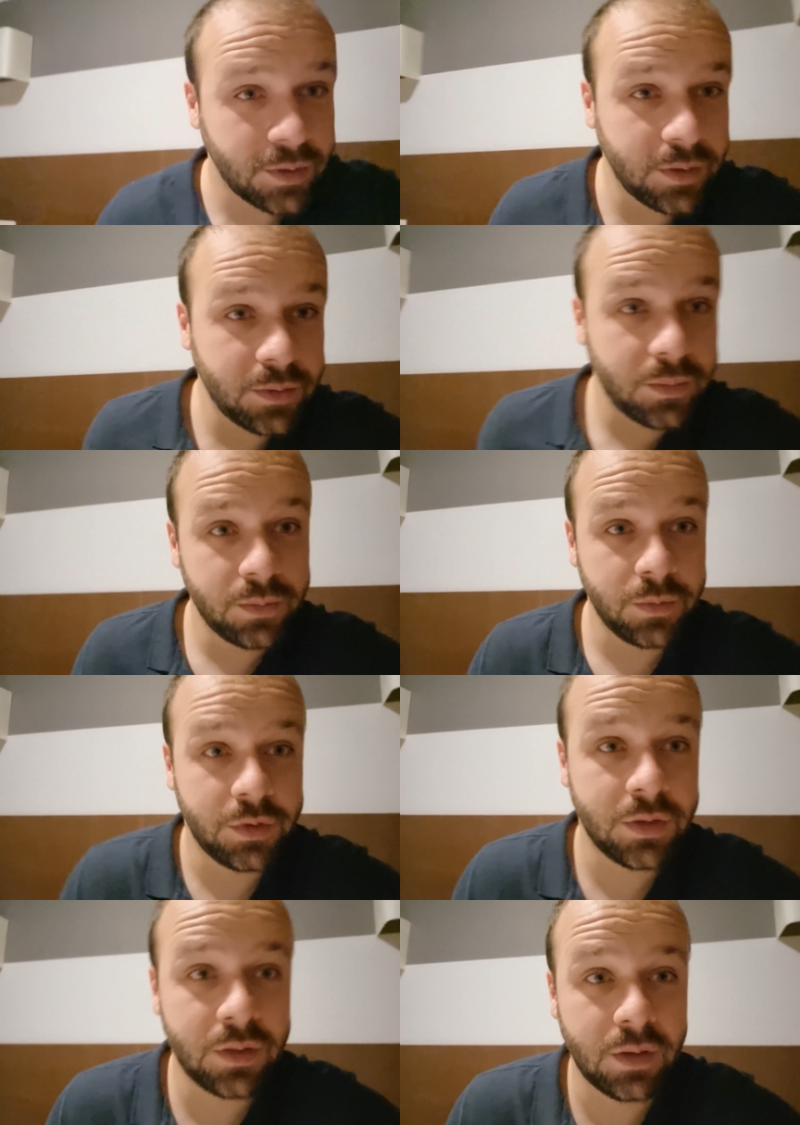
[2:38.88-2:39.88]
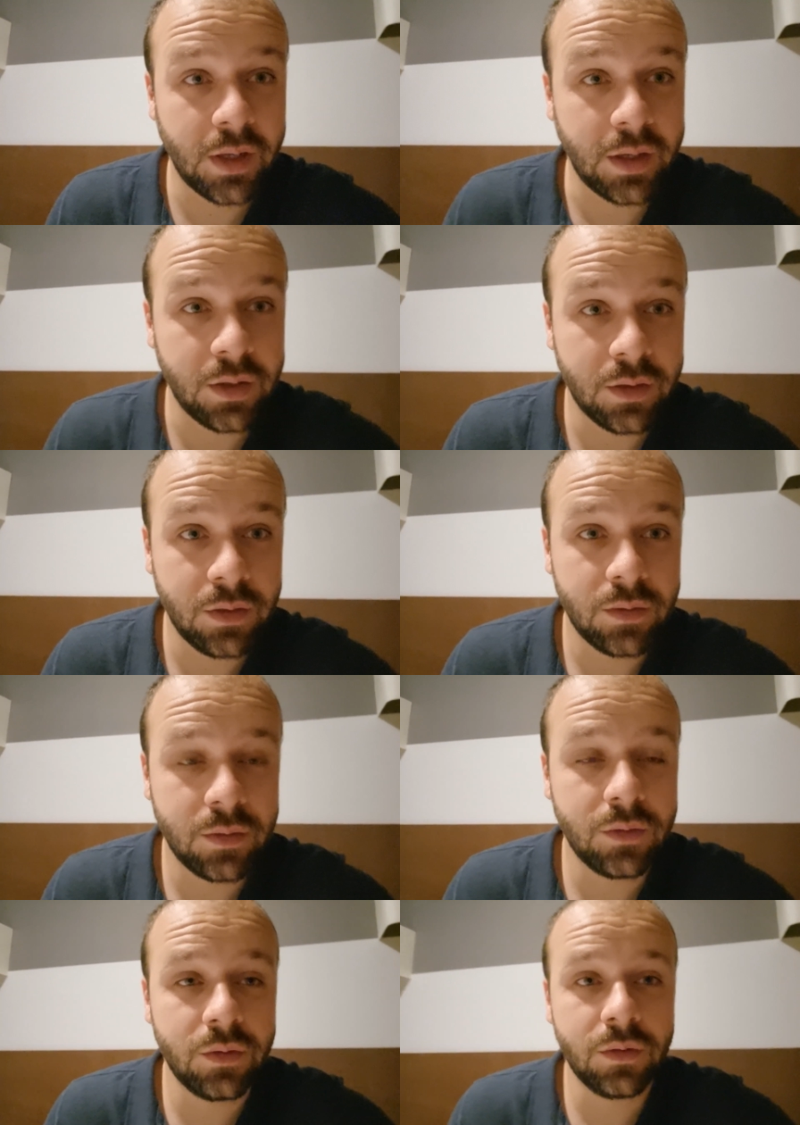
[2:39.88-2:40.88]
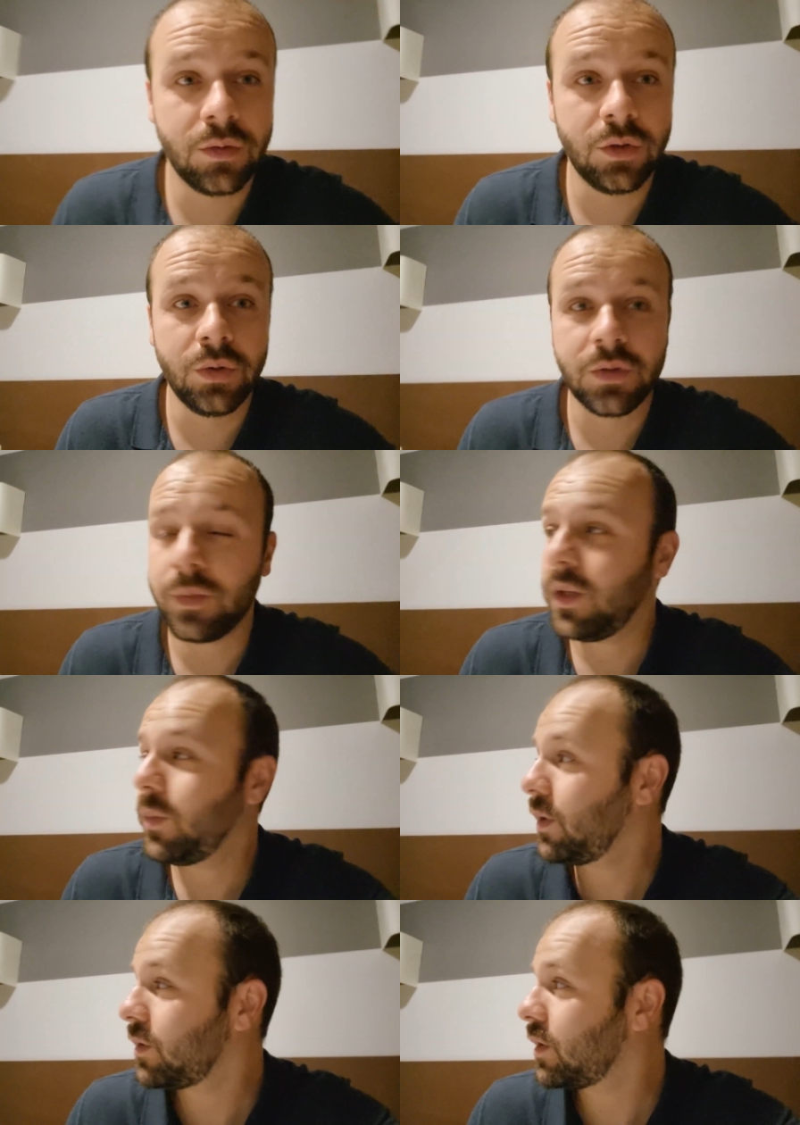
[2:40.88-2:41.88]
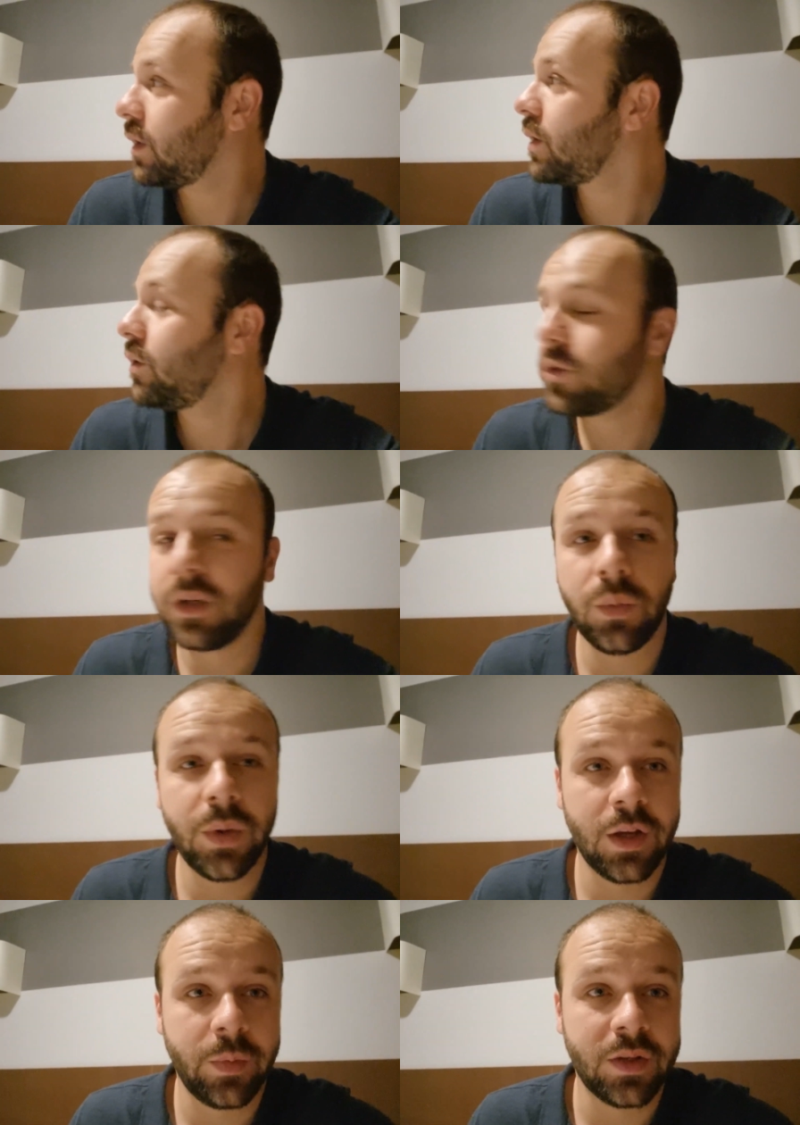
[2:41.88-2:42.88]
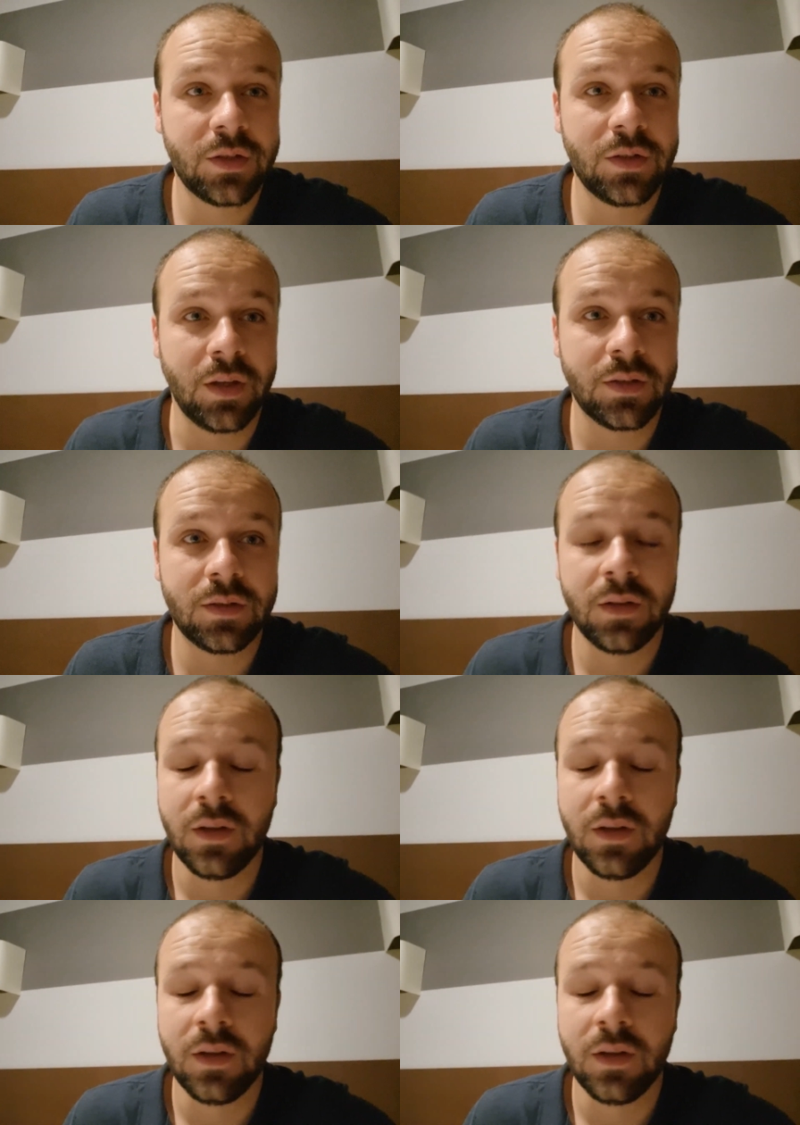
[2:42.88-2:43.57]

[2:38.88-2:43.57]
you know, which isn't like new to me, because I usually wake up at six.